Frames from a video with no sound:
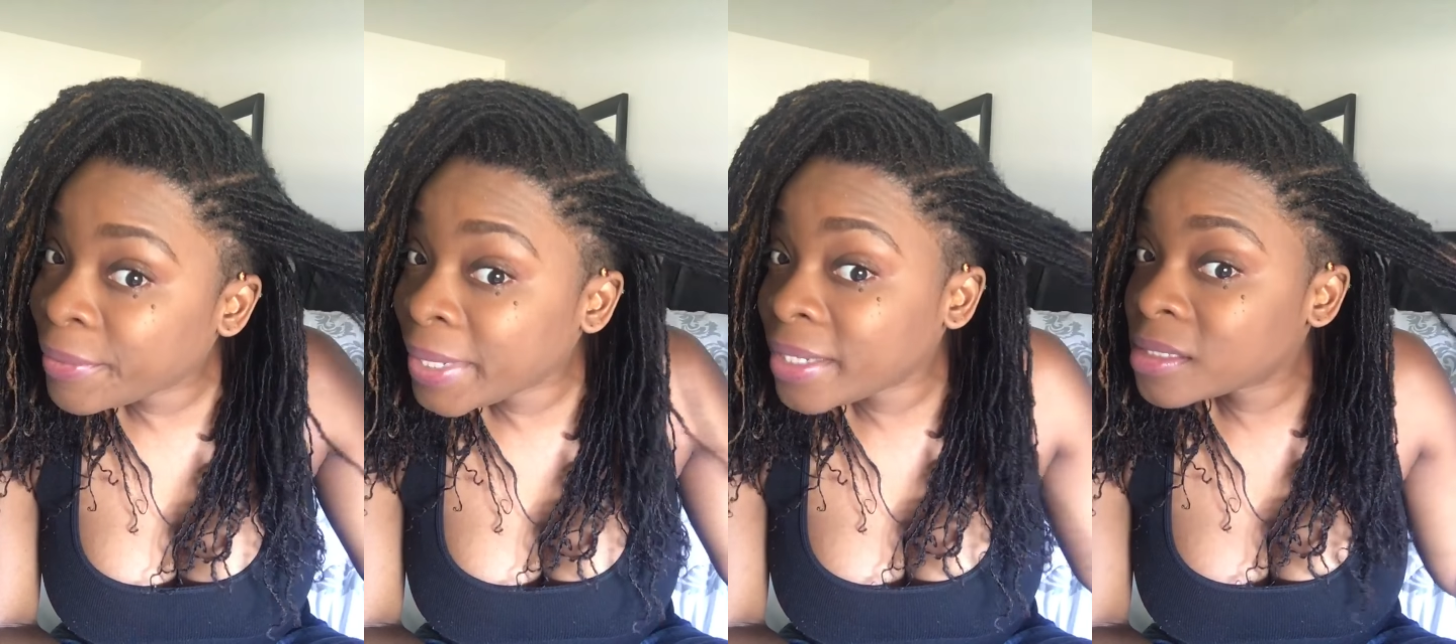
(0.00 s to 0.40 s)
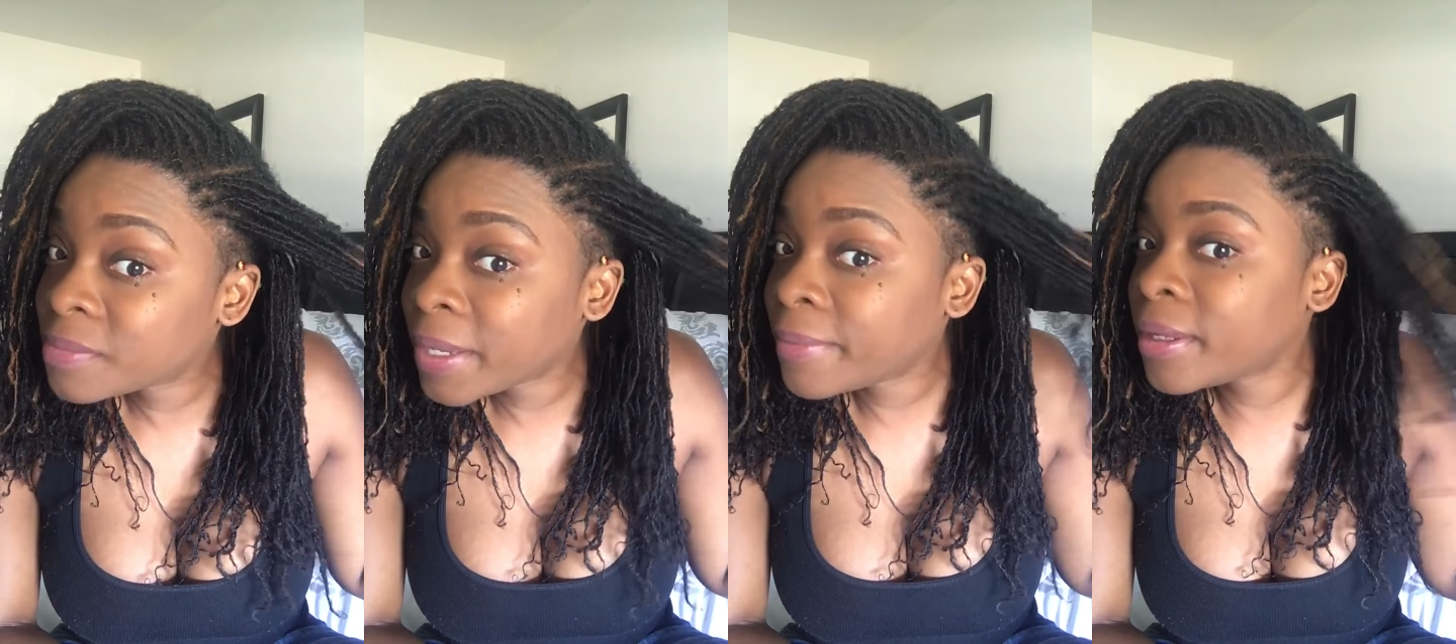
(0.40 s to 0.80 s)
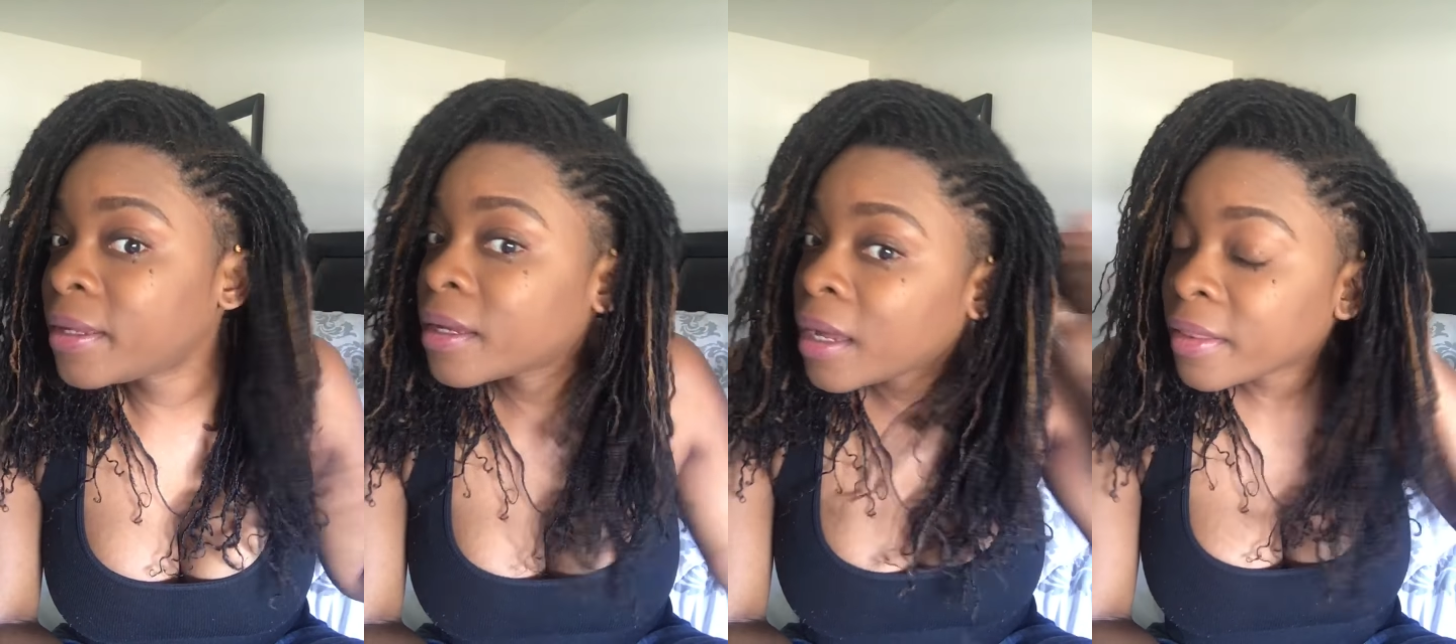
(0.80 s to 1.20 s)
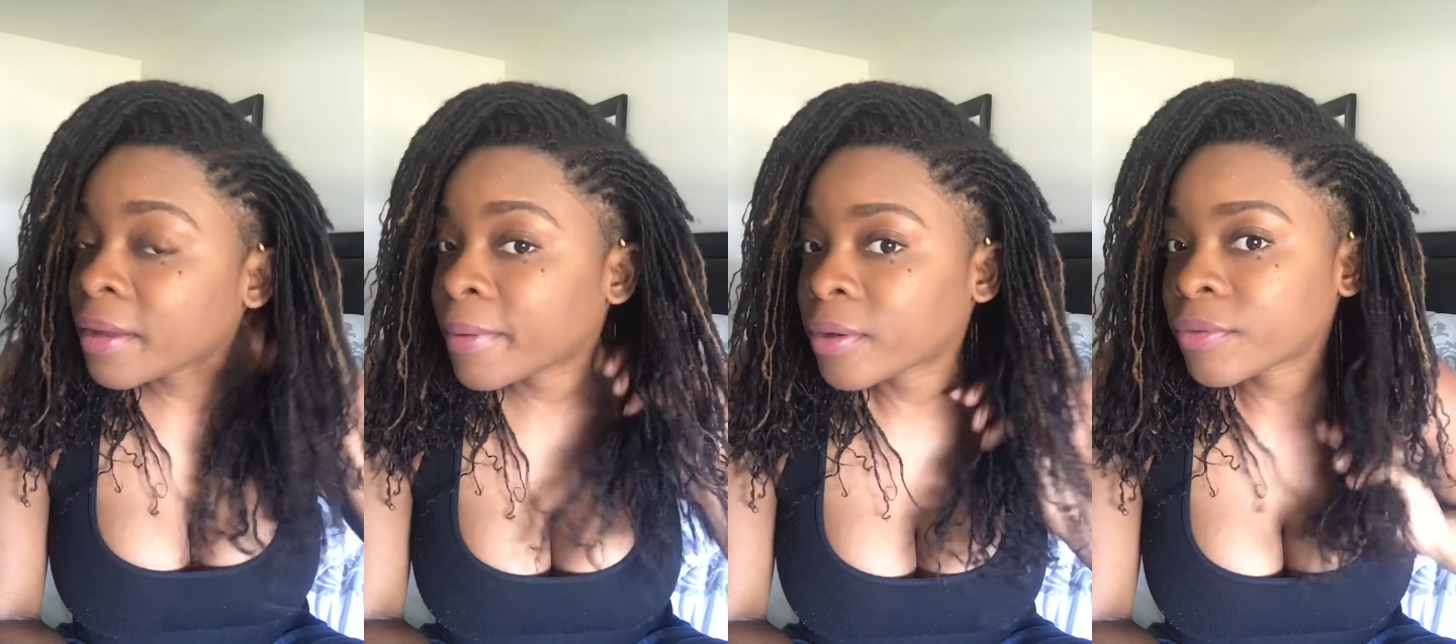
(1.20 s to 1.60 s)
weeks maybe. I think
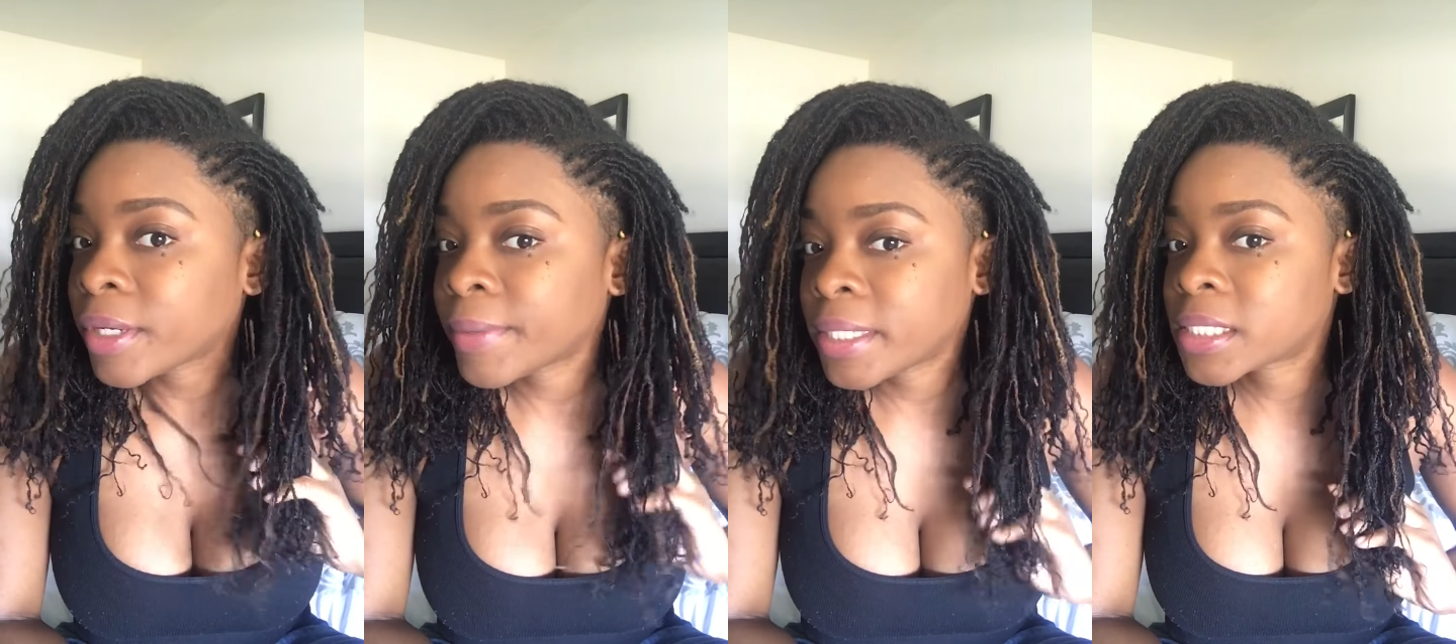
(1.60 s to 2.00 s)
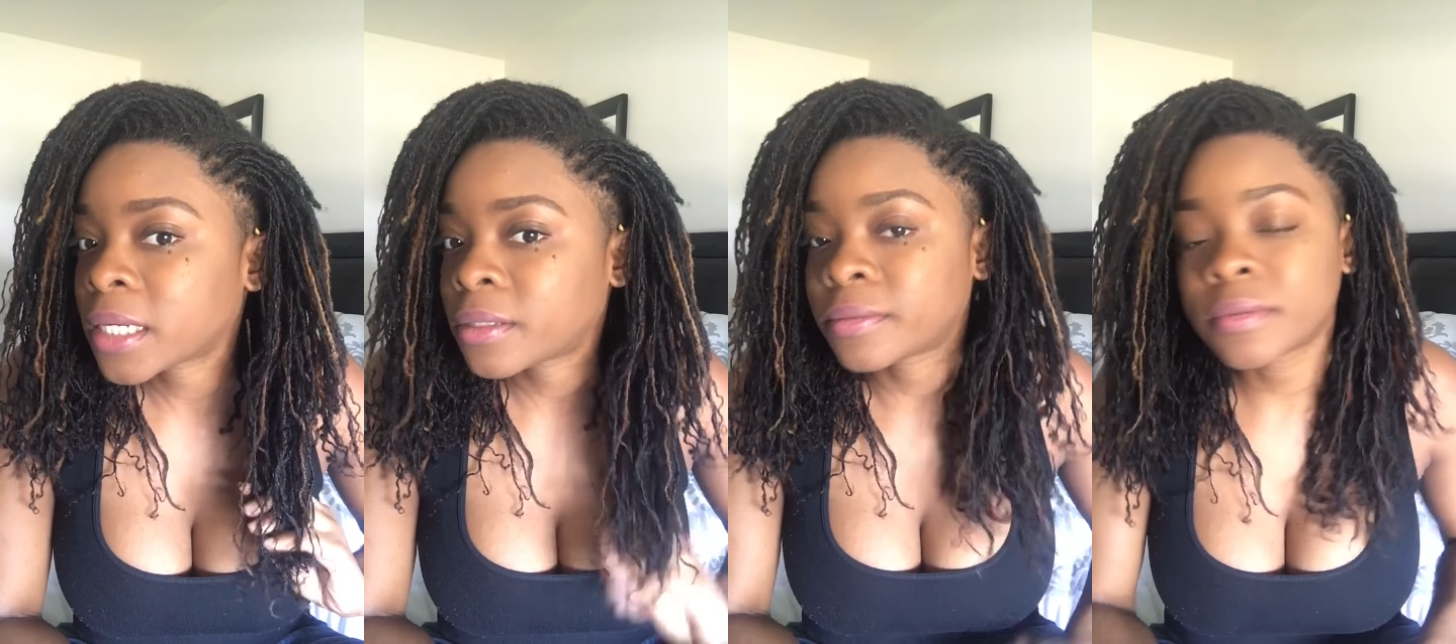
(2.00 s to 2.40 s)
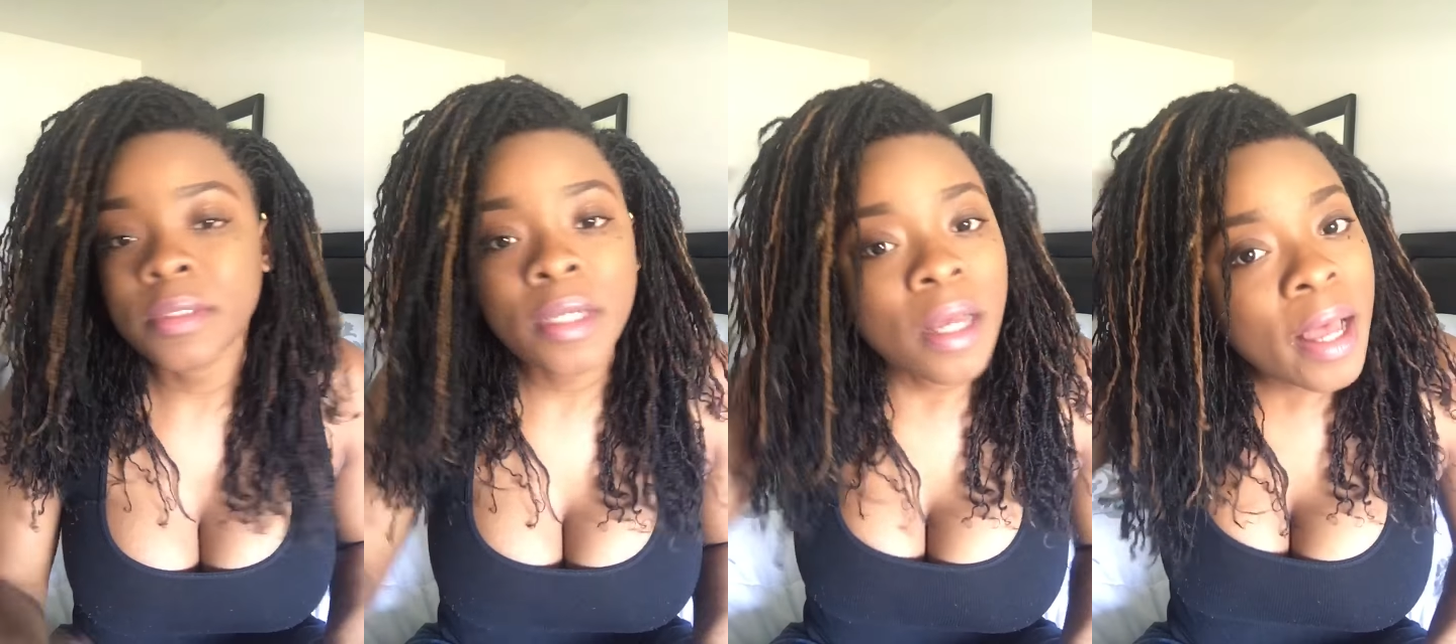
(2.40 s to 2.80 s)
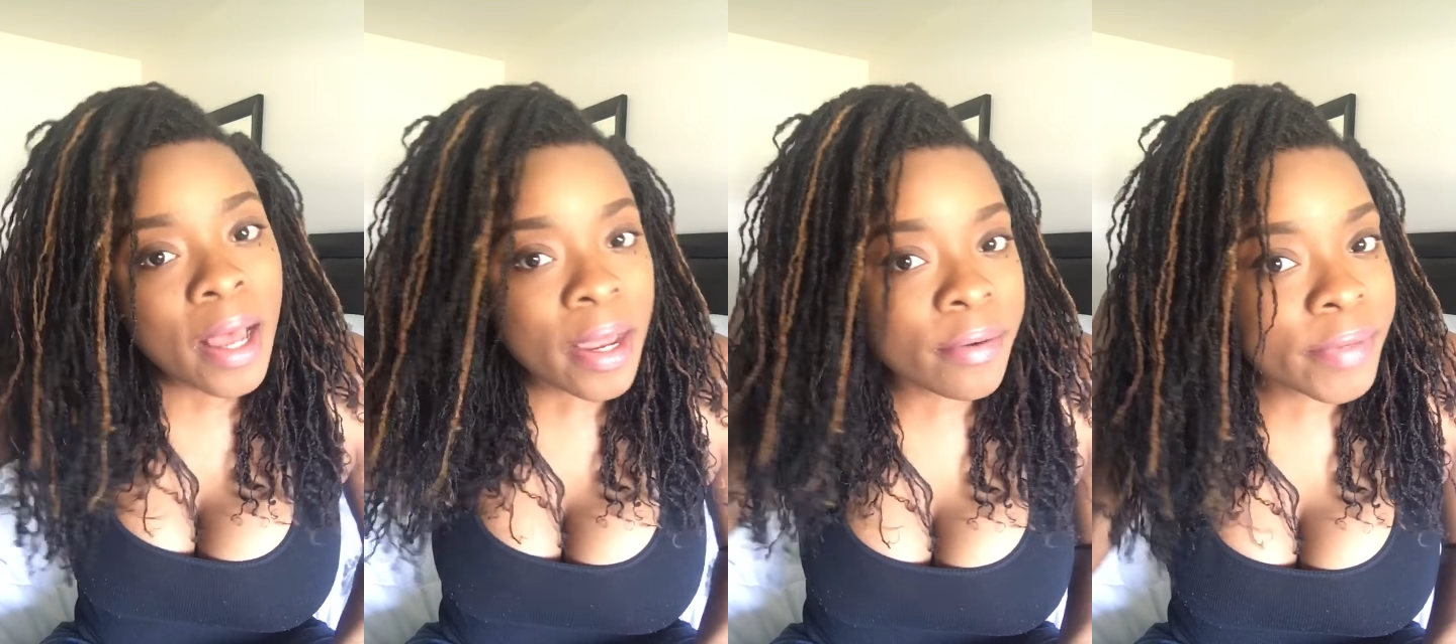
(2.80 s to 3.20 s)
about three weeks now. I
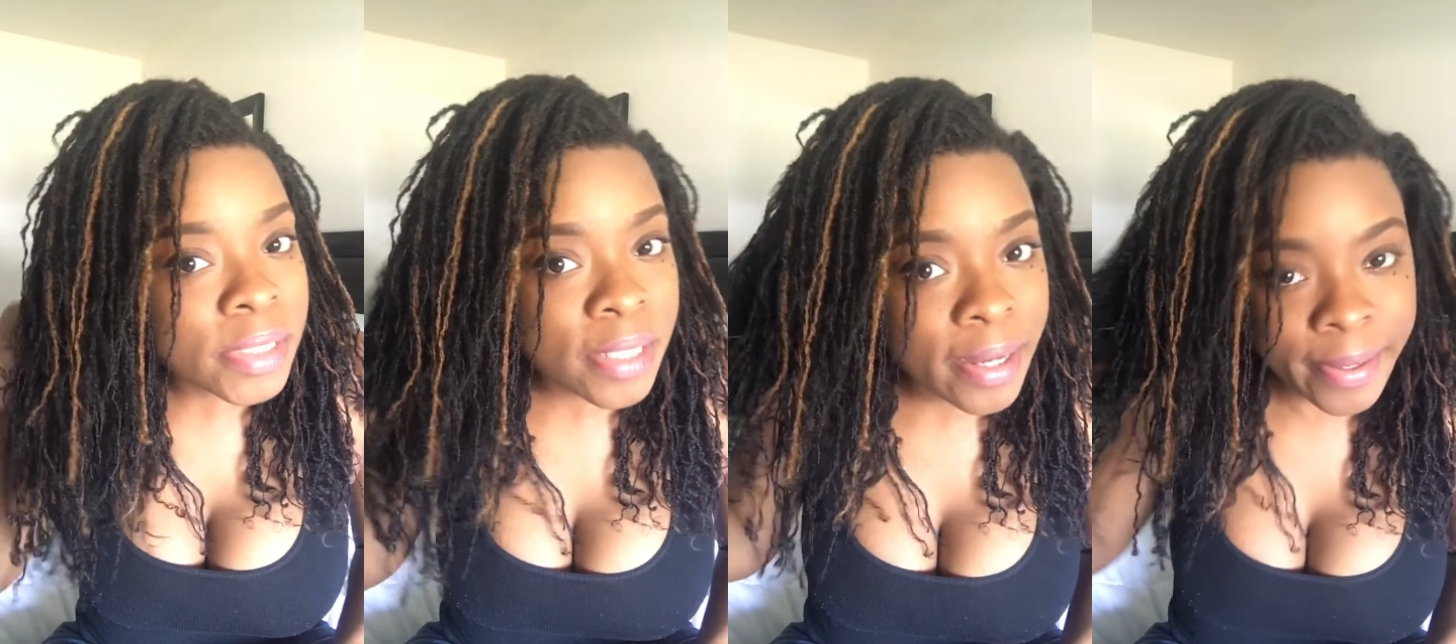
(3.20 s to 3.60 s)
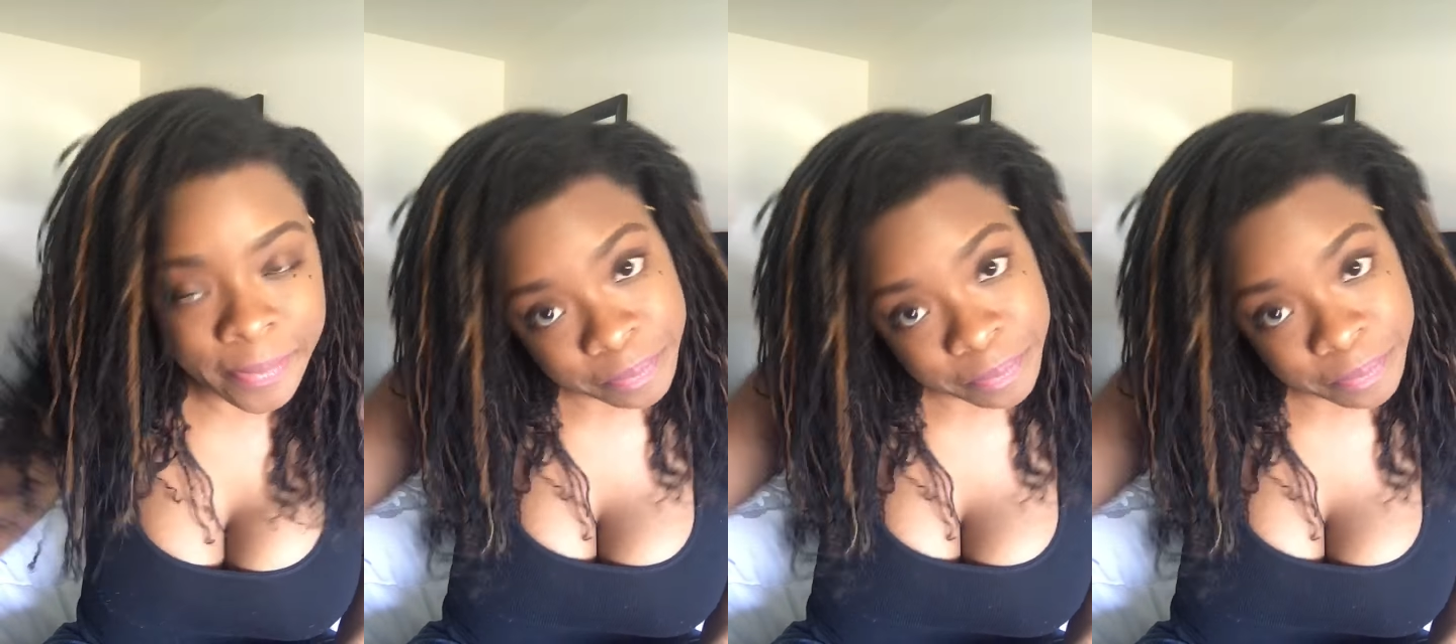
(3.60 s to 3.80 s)
had a retie.